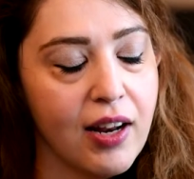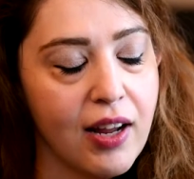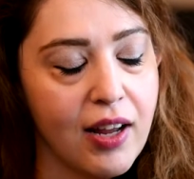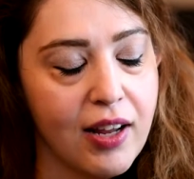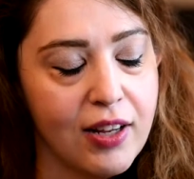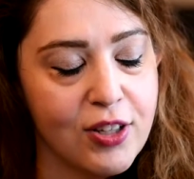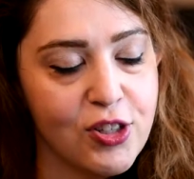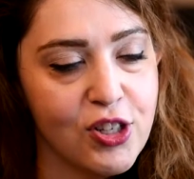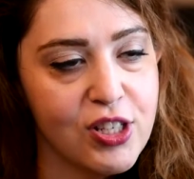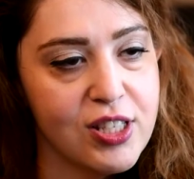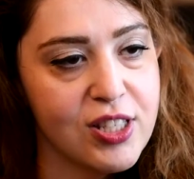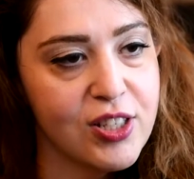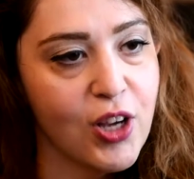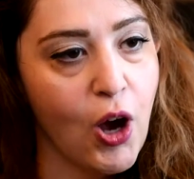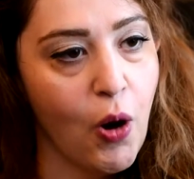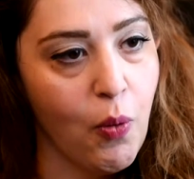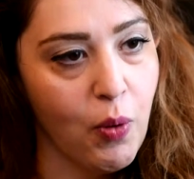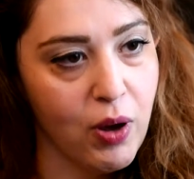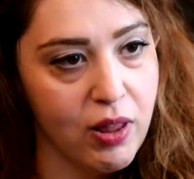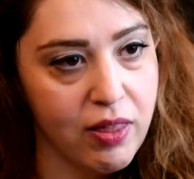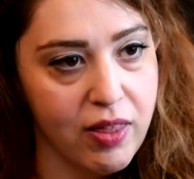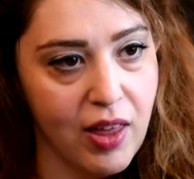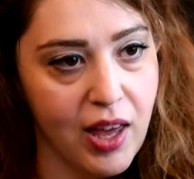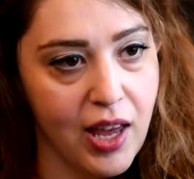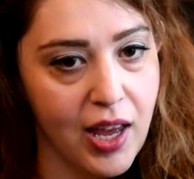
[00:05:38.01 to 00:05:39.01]
I'll just go
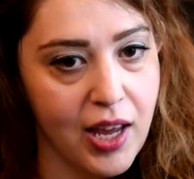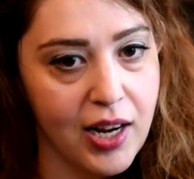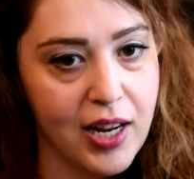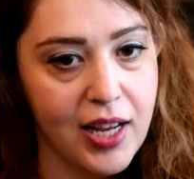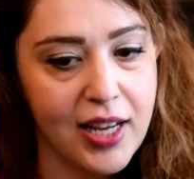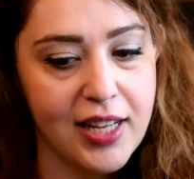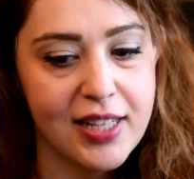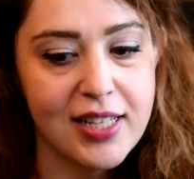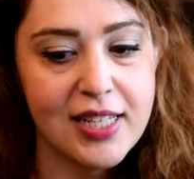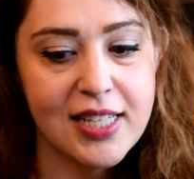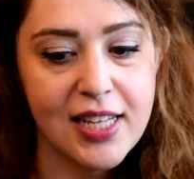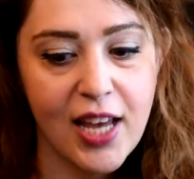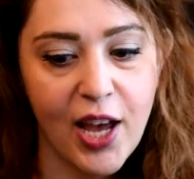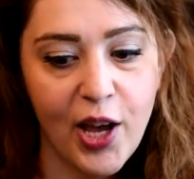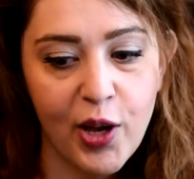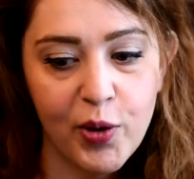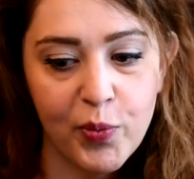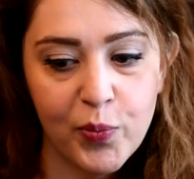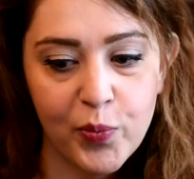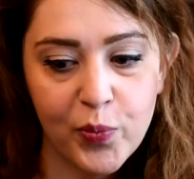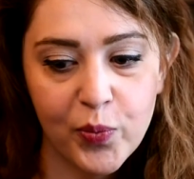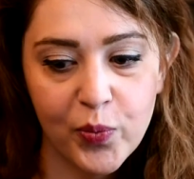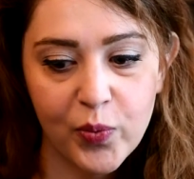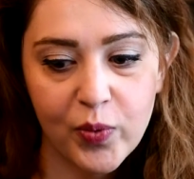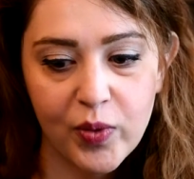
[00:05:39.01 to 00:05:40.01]
with it. And
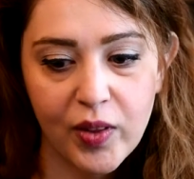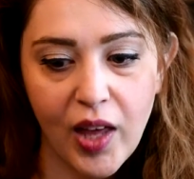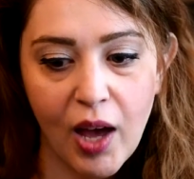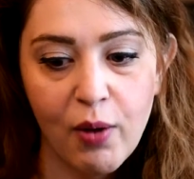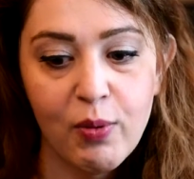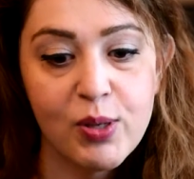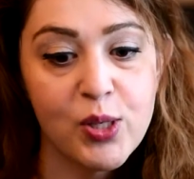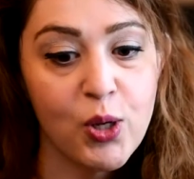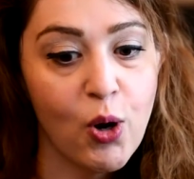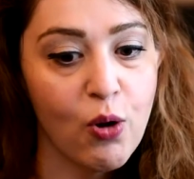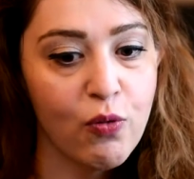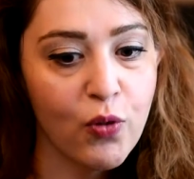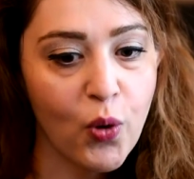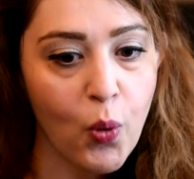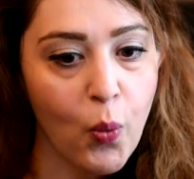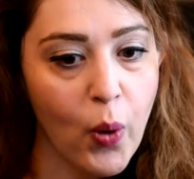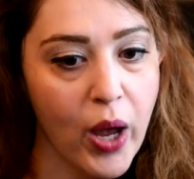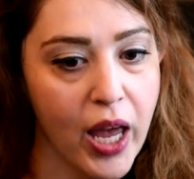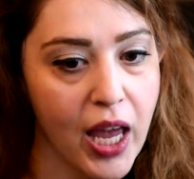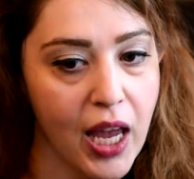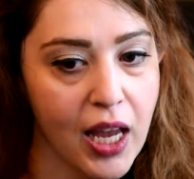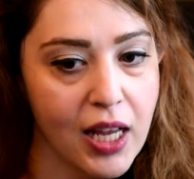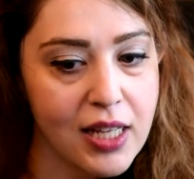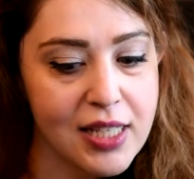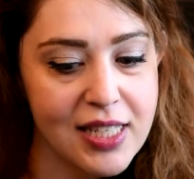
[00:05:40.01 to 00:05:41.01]
I was
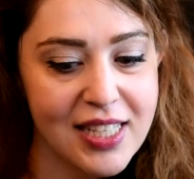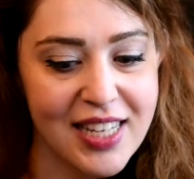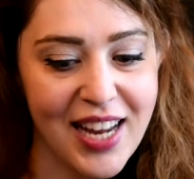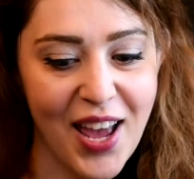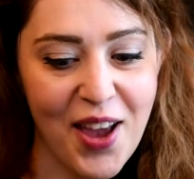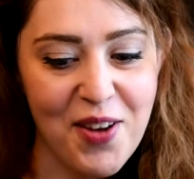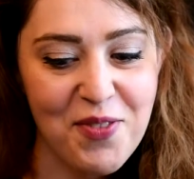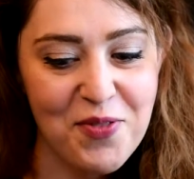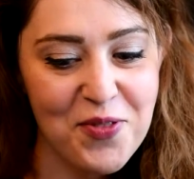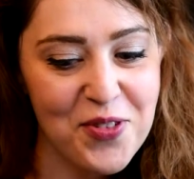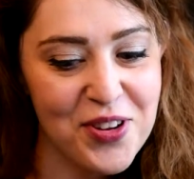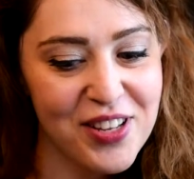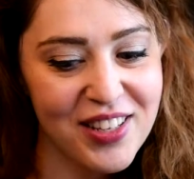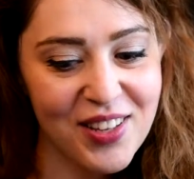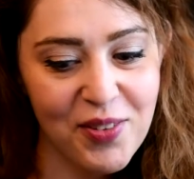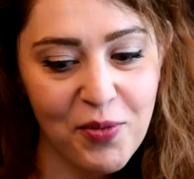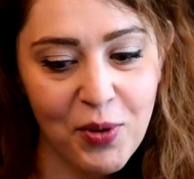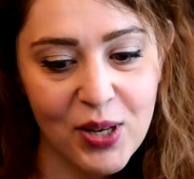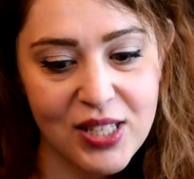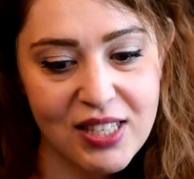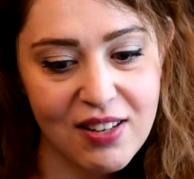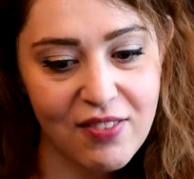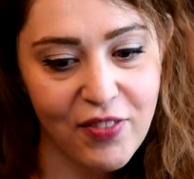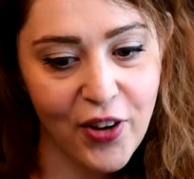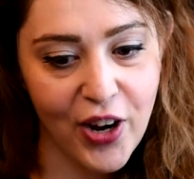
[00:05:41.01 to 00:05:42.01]
overweight, and I really
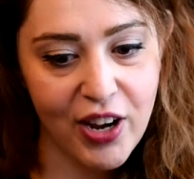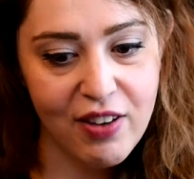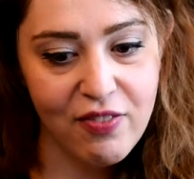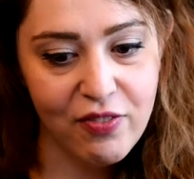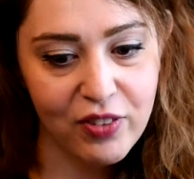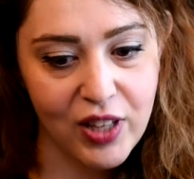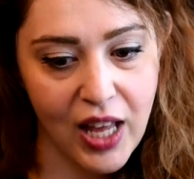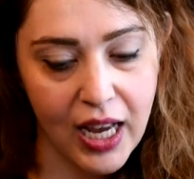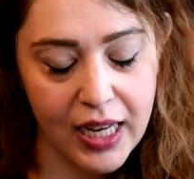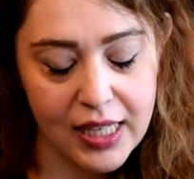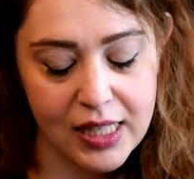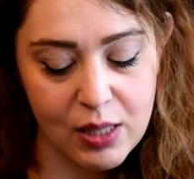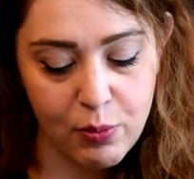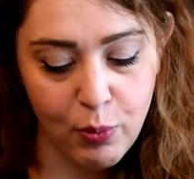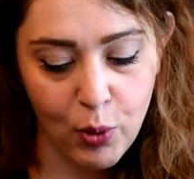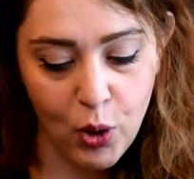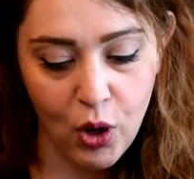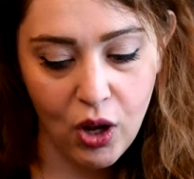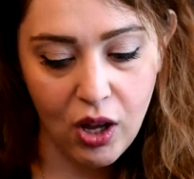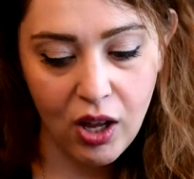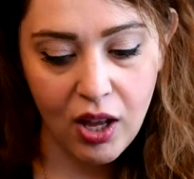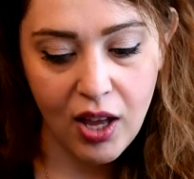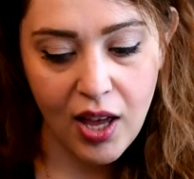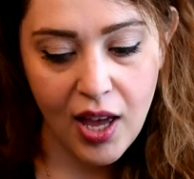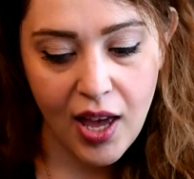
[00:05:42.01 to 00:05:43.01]
wasn't very
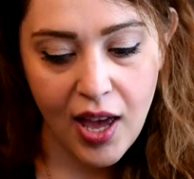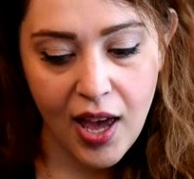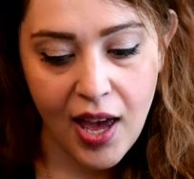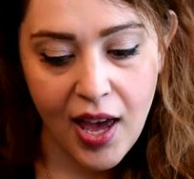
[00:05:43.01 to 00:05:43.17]
flexible.